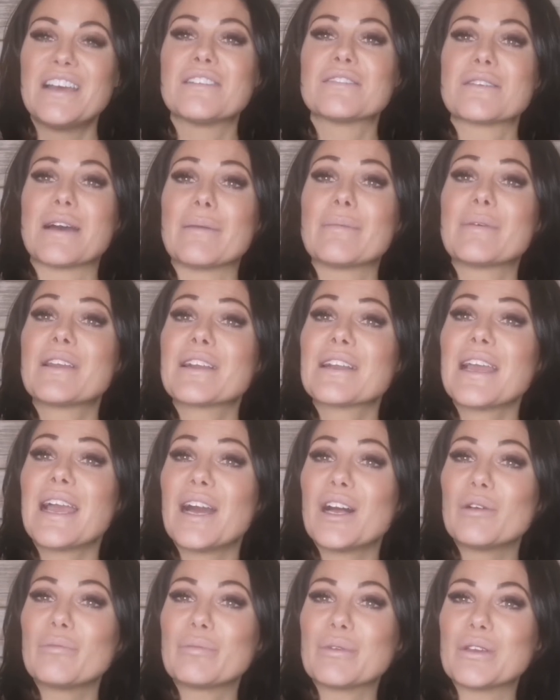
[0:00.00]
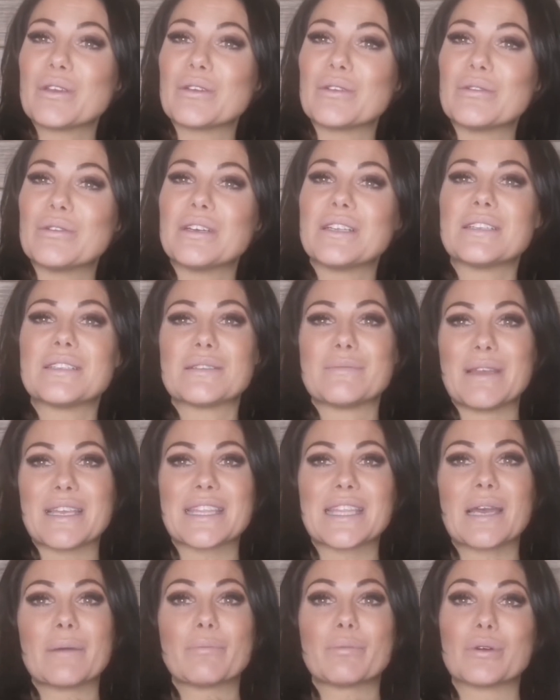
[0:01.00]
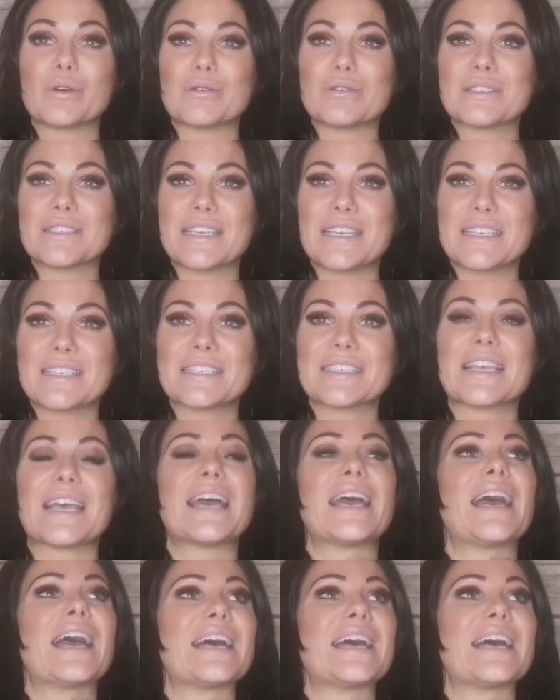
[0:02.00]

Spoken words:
So I'm here to help you to make that process